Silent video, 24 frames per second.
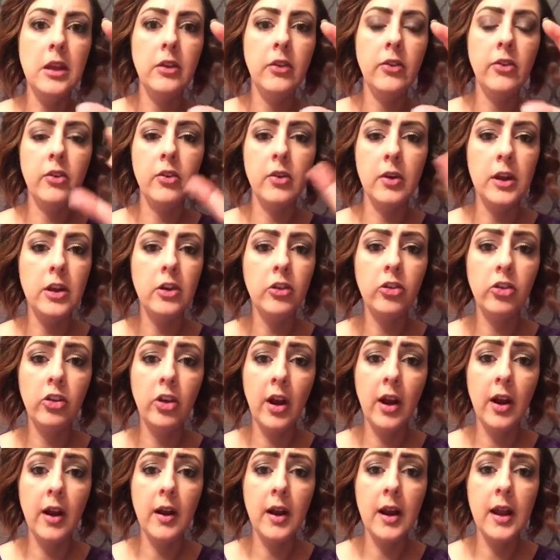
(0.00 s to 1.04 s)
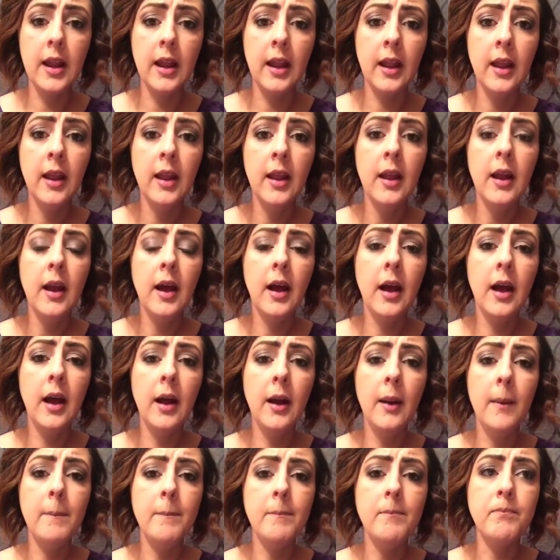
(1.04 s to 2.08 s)
screen sharing
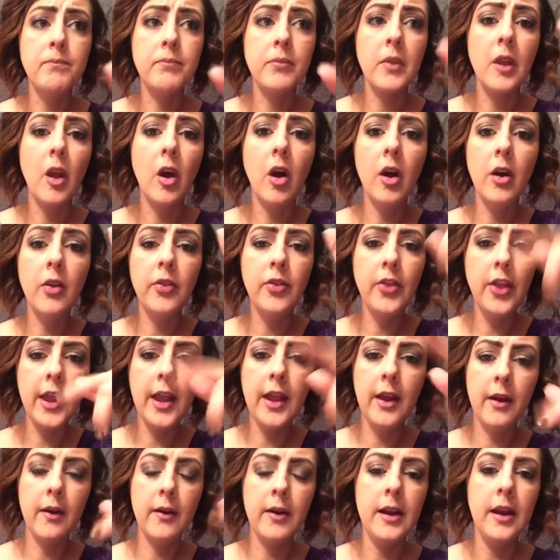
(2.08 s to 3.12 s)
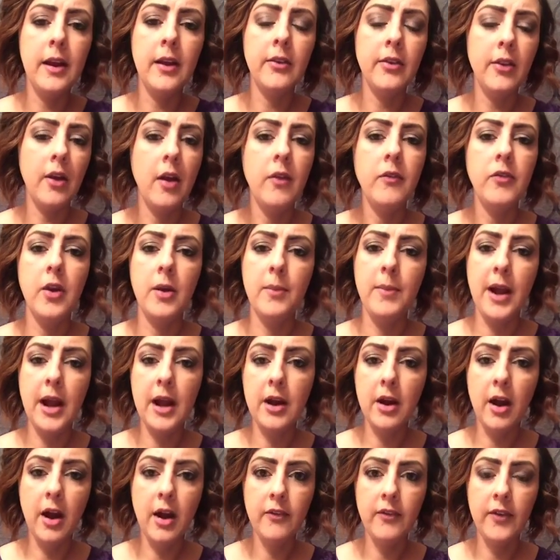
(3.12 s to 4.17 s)
the areas of their
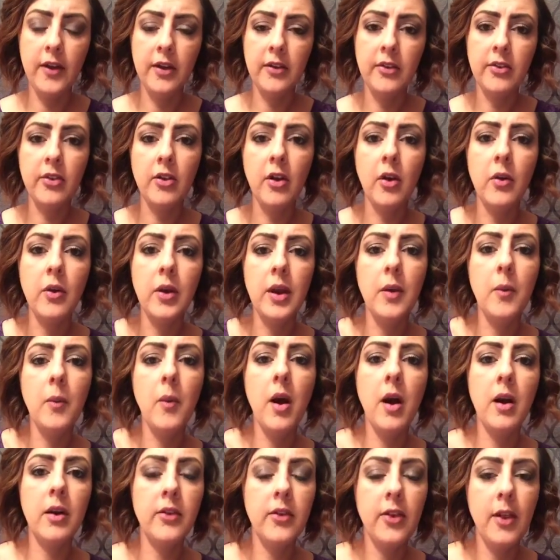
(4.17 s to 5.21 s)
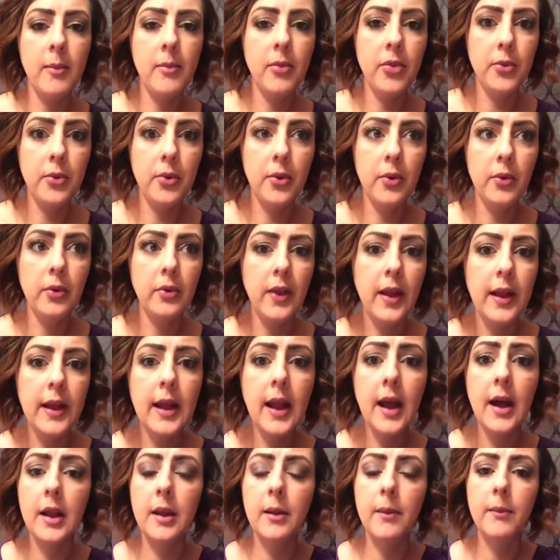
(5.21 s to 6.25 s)
back office. So it walks them through like
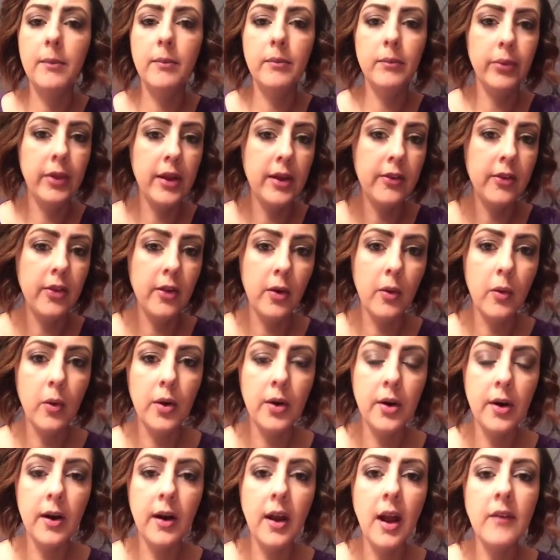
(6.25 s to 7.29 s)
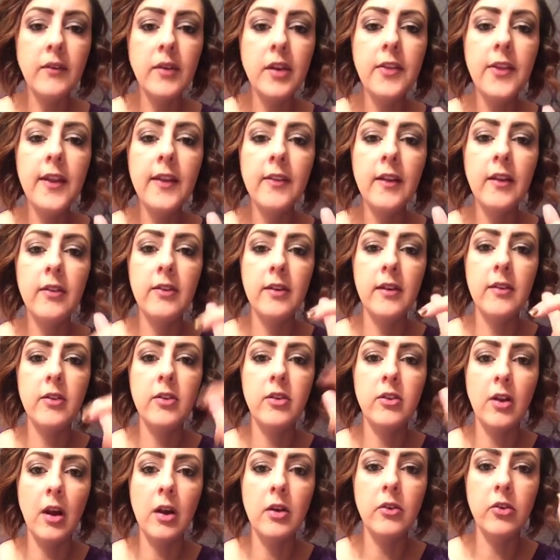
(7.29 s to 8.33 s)
how to place their order, everything that's in
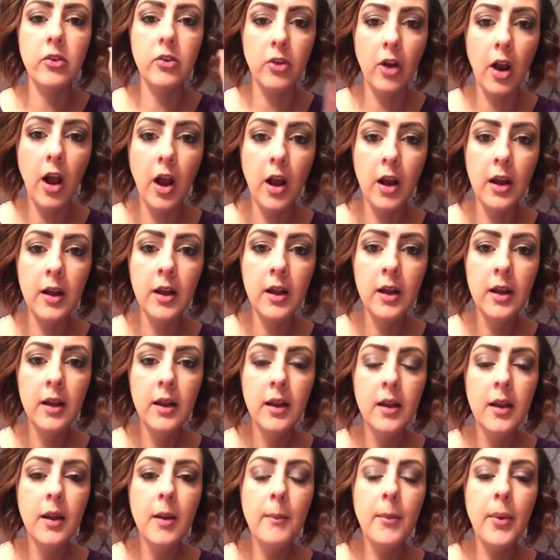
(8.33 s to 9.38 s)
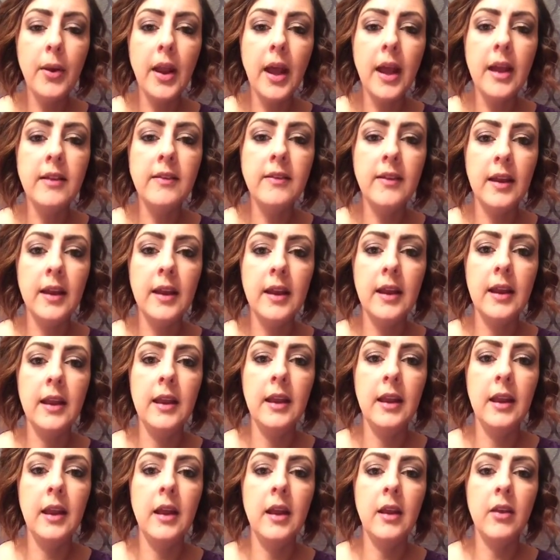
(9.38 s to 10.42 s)
Start Strong, but I did it
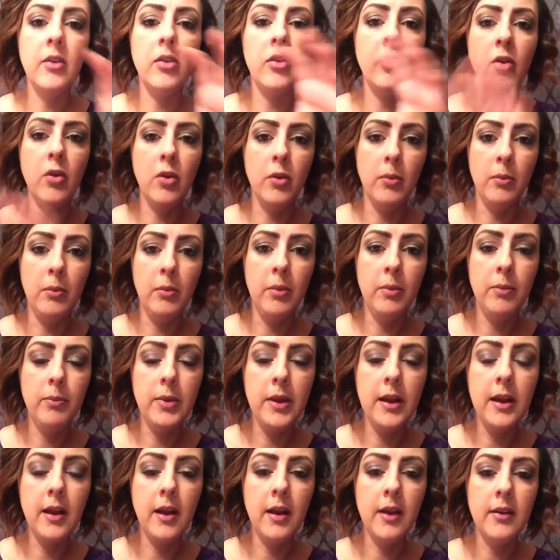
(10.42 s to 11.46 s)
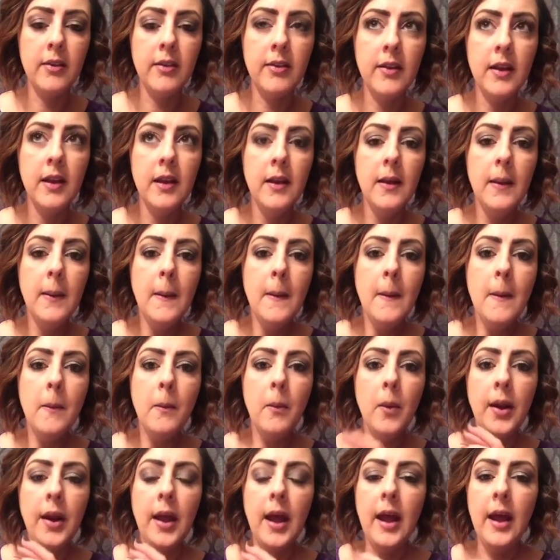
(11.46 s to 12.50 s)
in a Zoom because
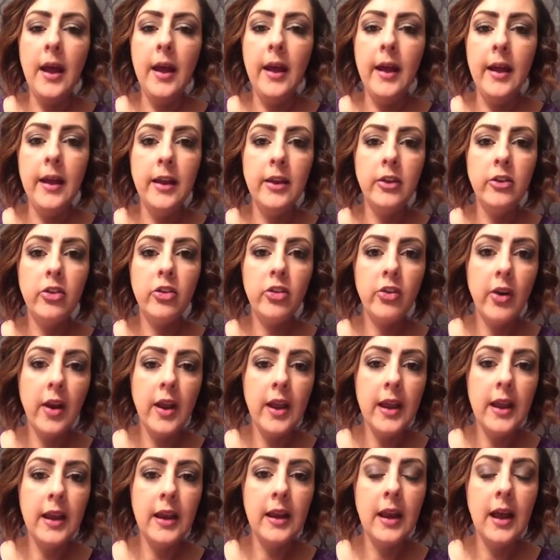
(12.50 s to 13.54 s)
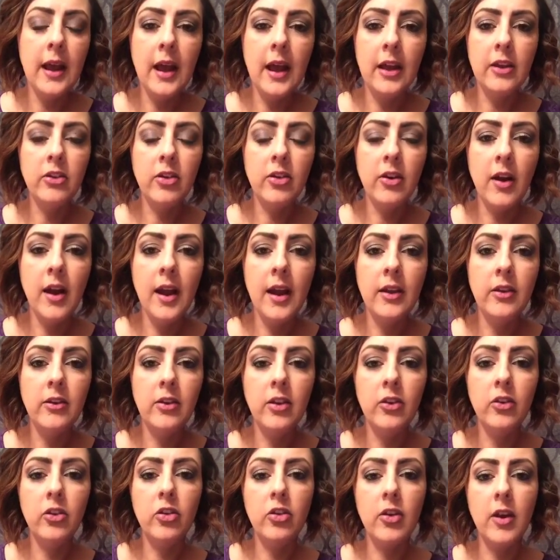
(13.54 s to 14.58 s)
when I train, I try
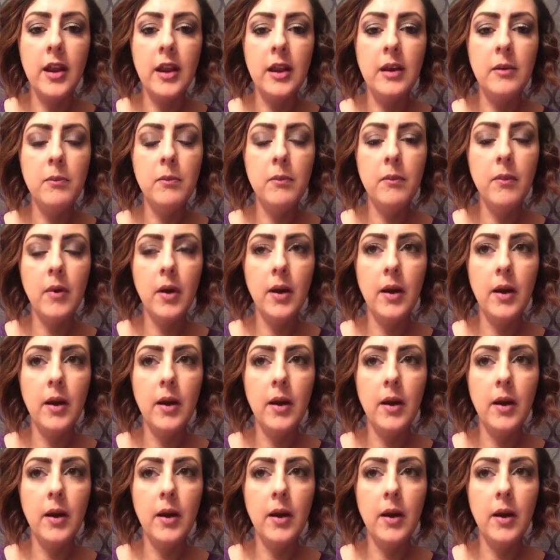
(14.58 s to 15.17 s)
to train